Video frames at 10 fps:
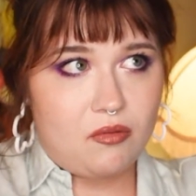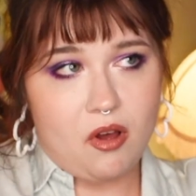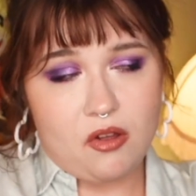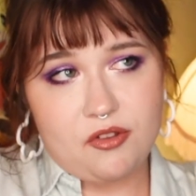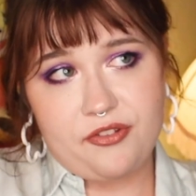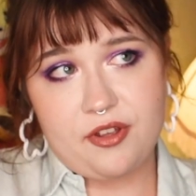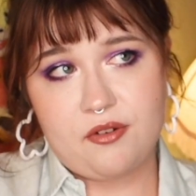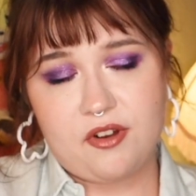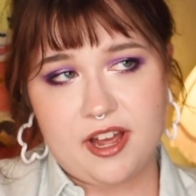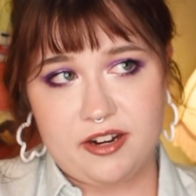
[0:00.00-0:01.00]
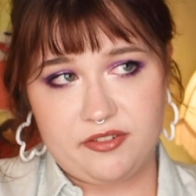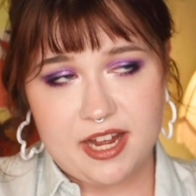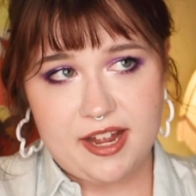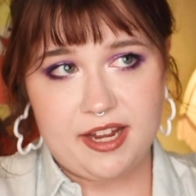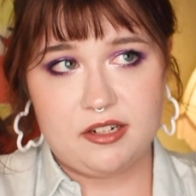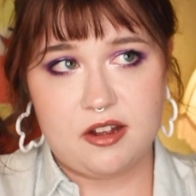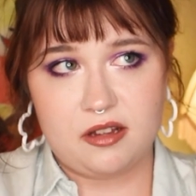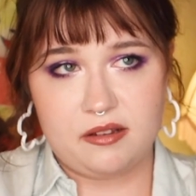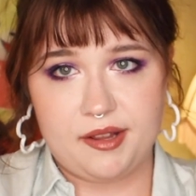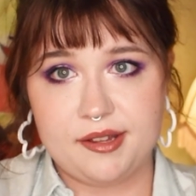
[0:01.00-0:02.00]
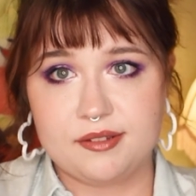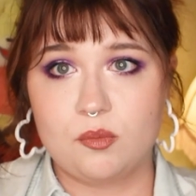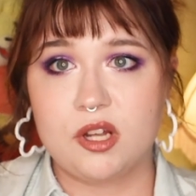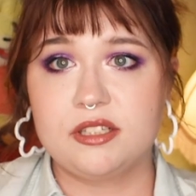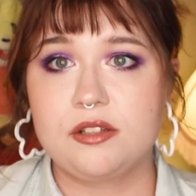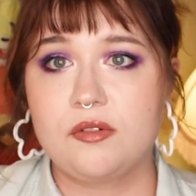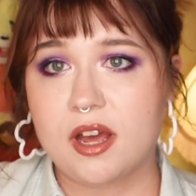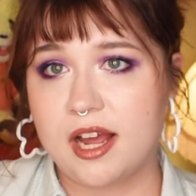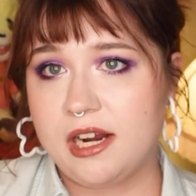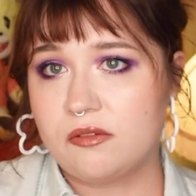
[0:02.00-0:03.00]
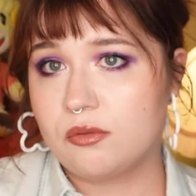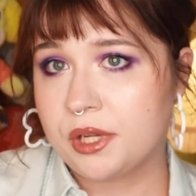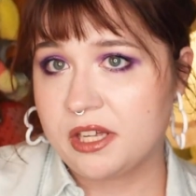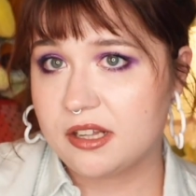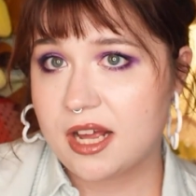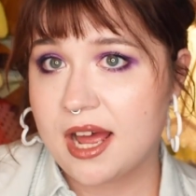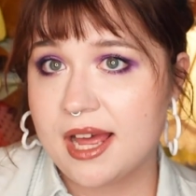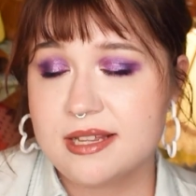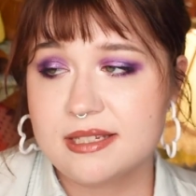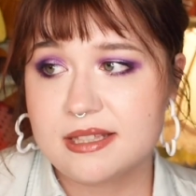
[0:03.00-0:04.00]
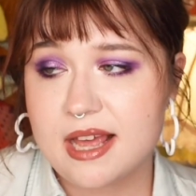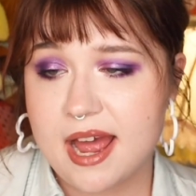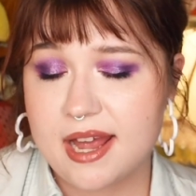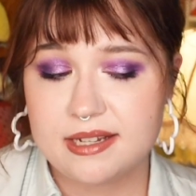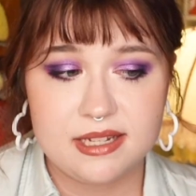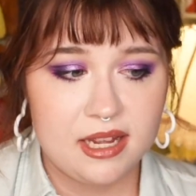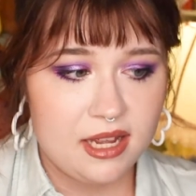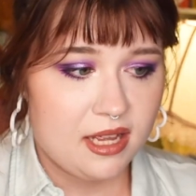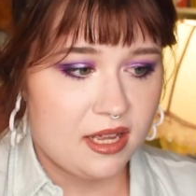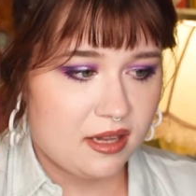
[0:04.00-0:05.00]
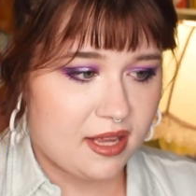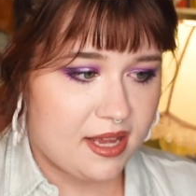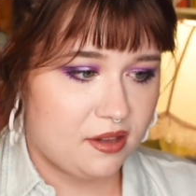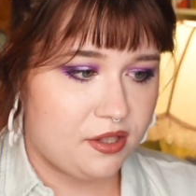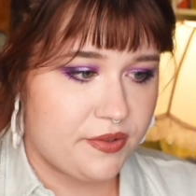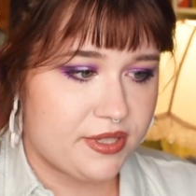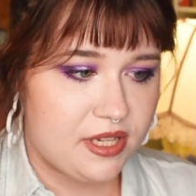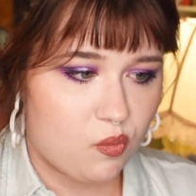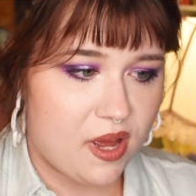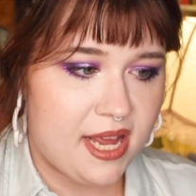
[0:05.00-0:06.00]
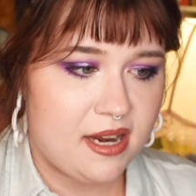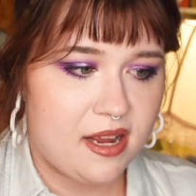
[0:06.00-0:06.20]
also kind of tying into all this, once you kind of realize that like losing weight